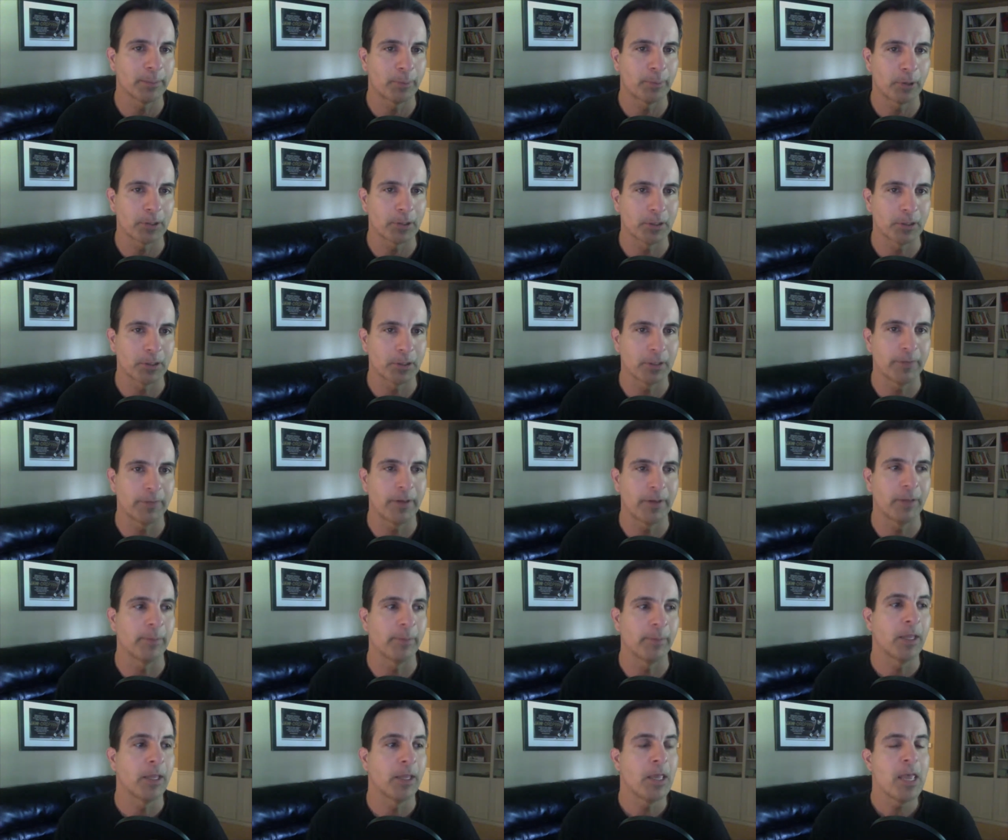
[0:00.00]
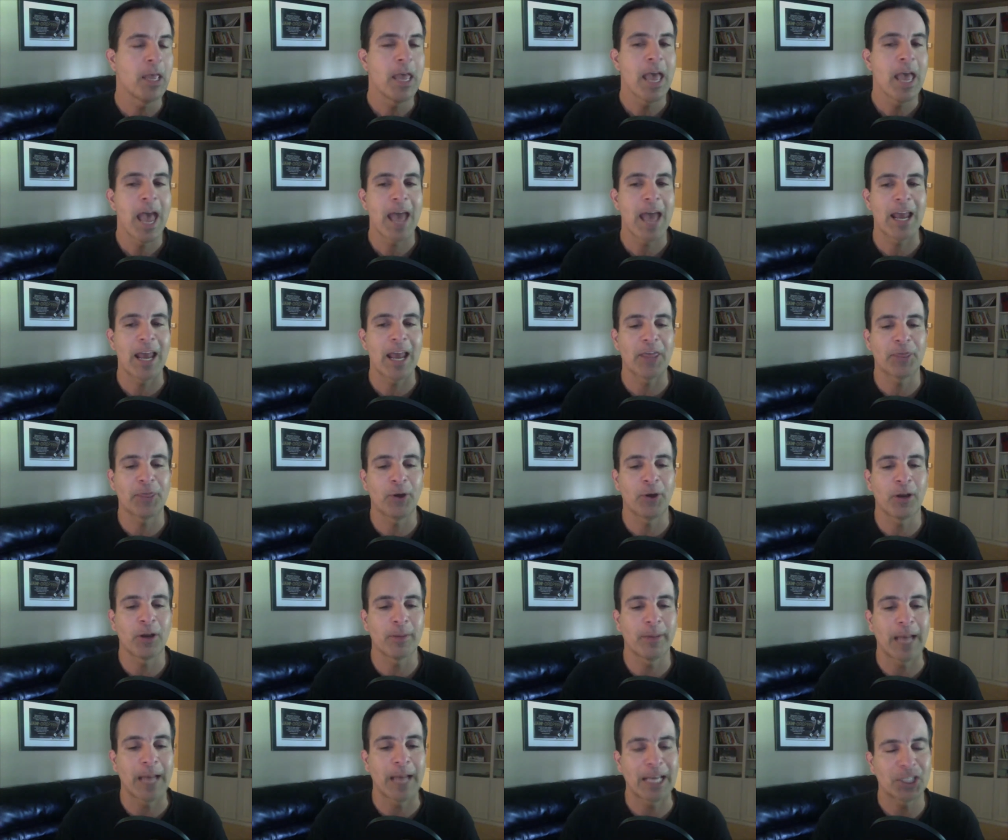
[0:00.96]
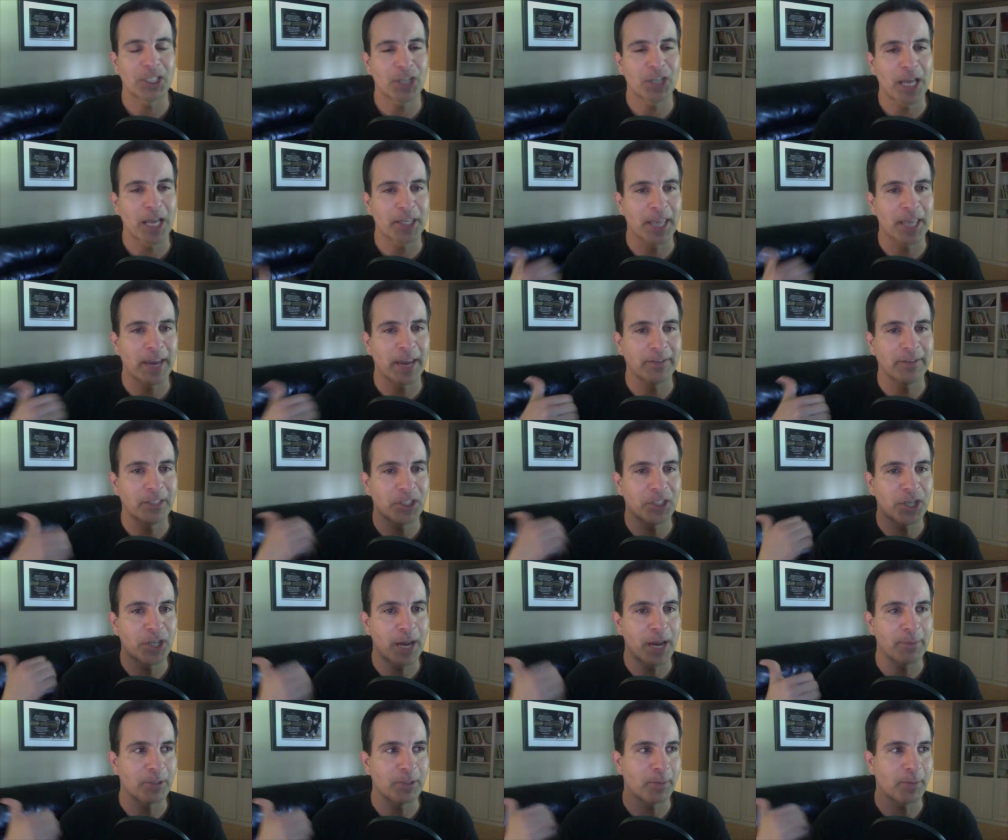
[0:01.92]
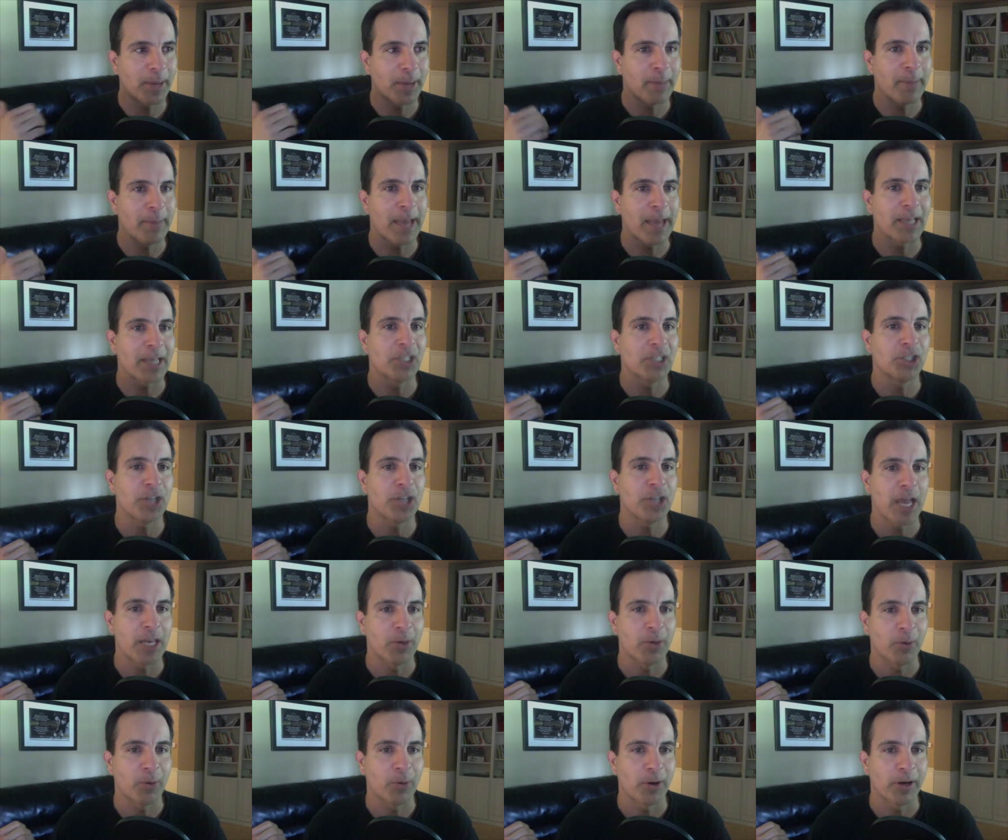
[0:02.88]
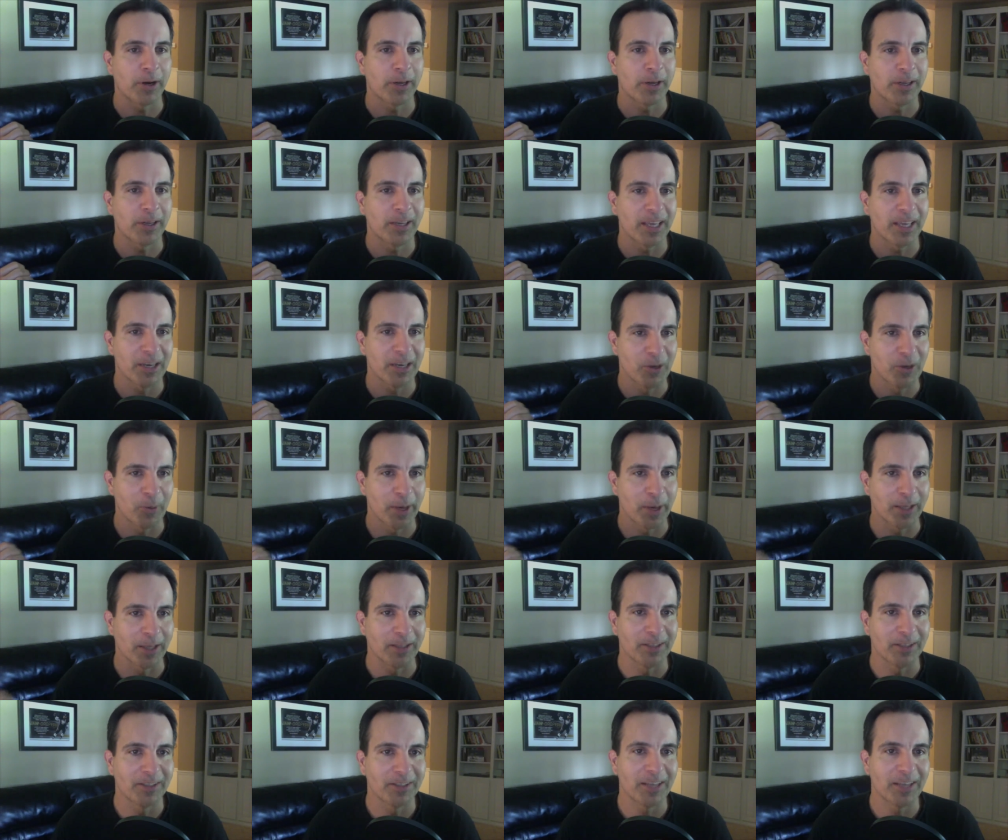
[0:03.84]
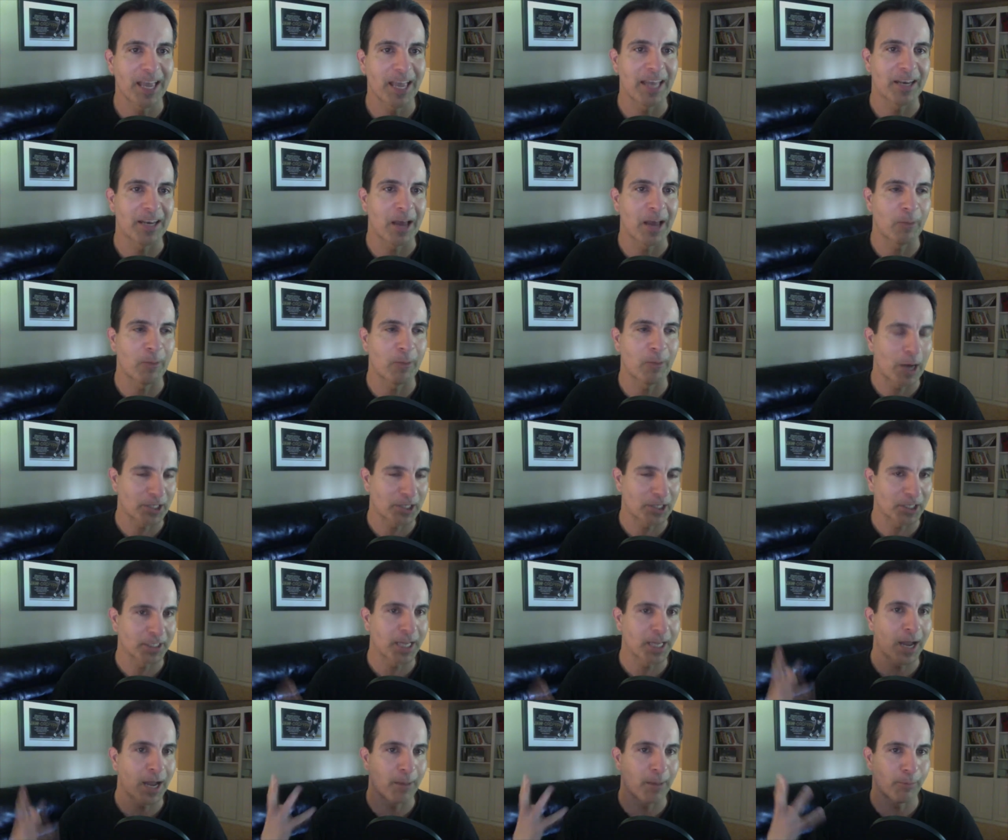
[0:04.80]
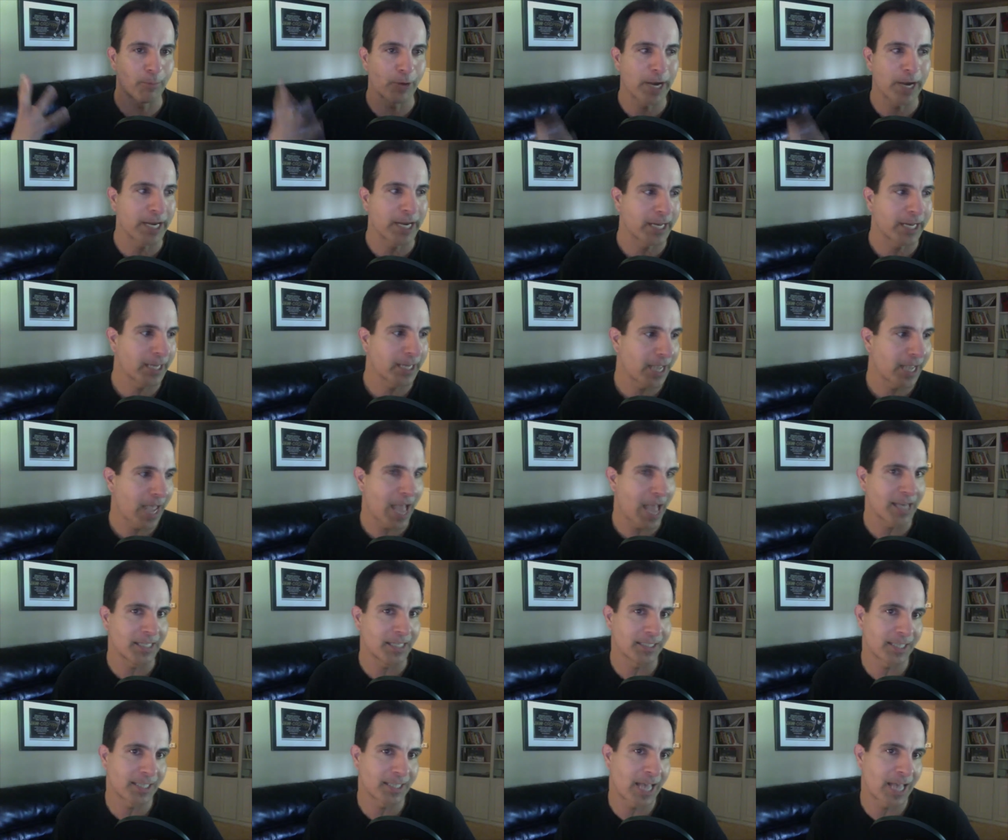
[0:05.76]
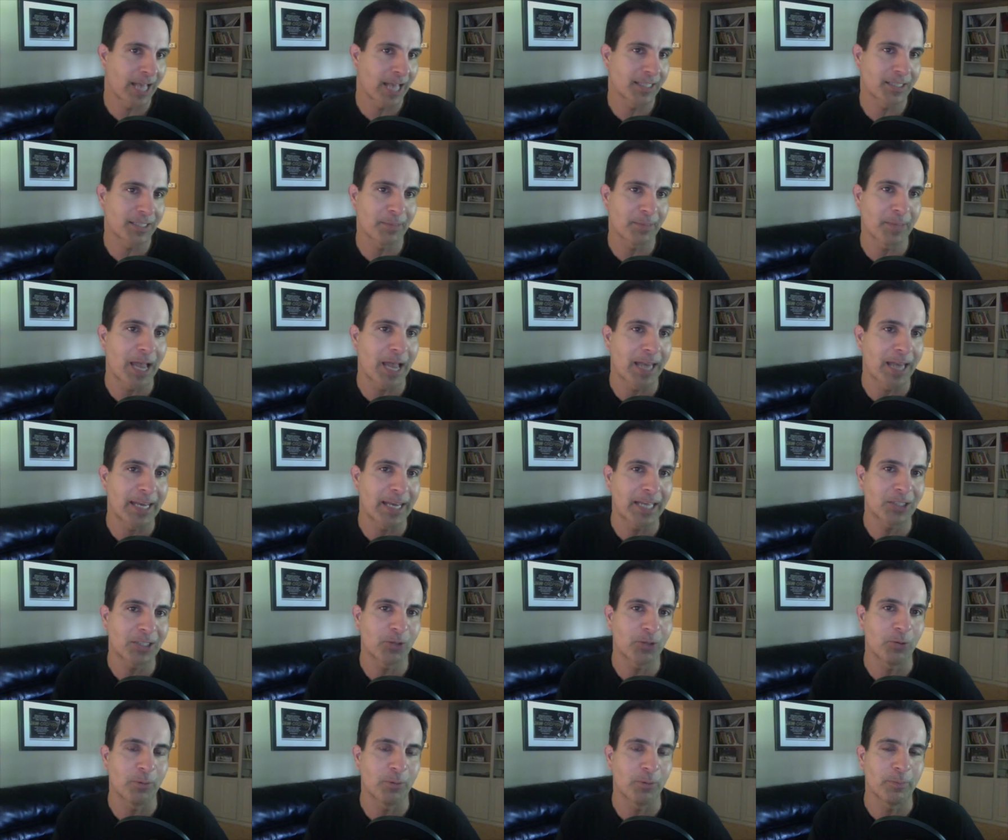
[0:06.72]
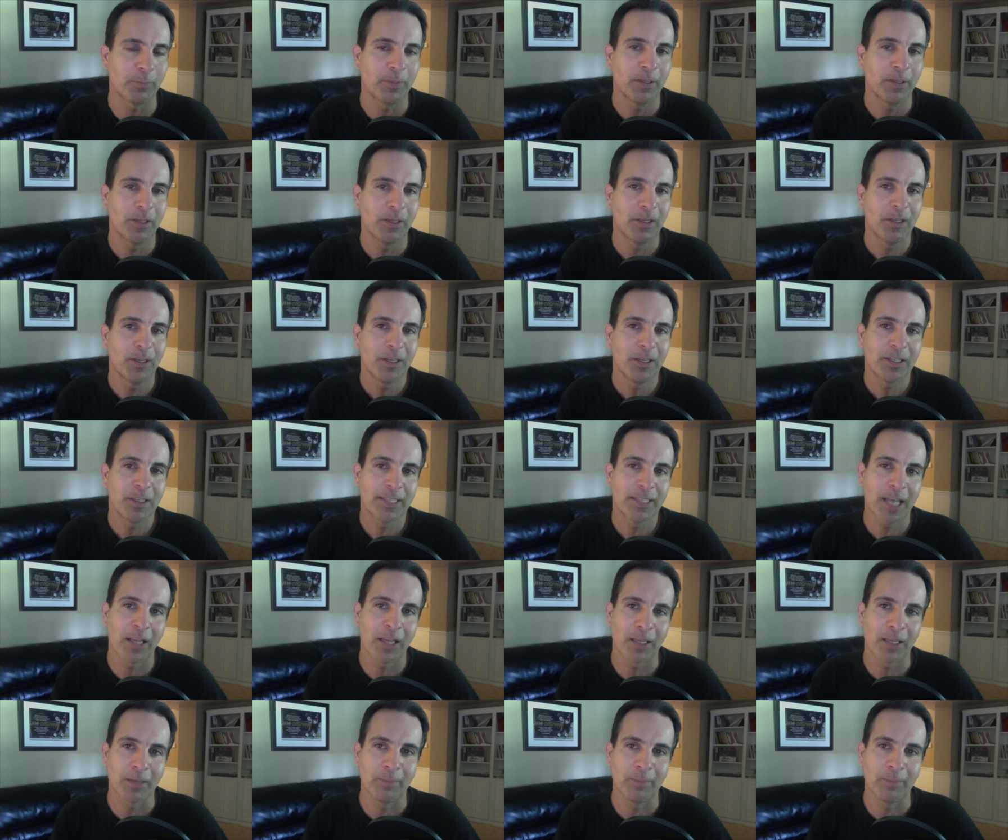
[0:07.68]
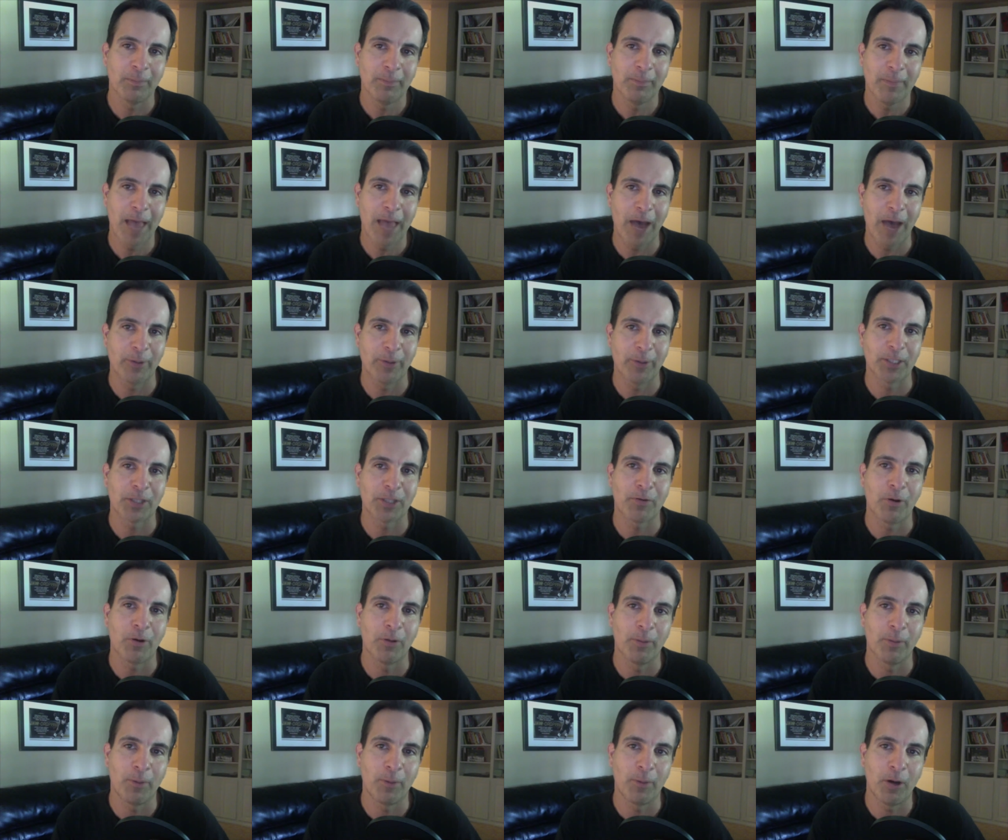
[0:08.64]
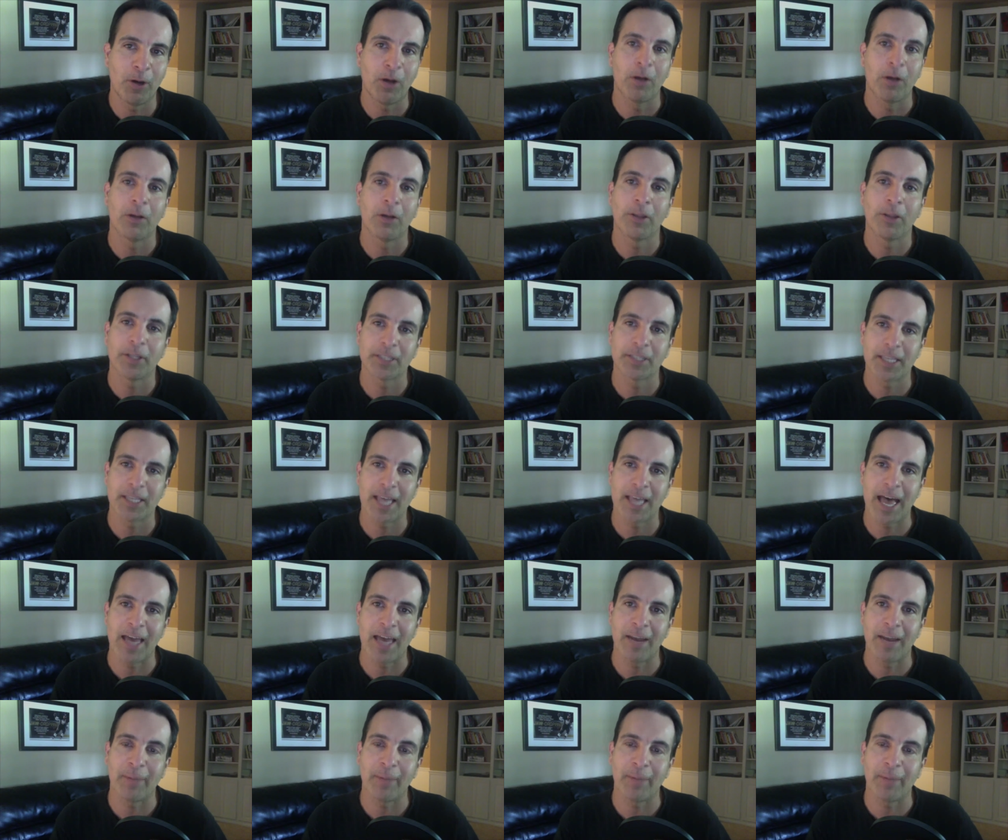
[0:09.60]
in personal development. And I thought about I shot the AFC Championship game back in January in New England, and I'm watching Tom Brady, and he's got some guy next to him telling him how he's throwing the ball, this and that.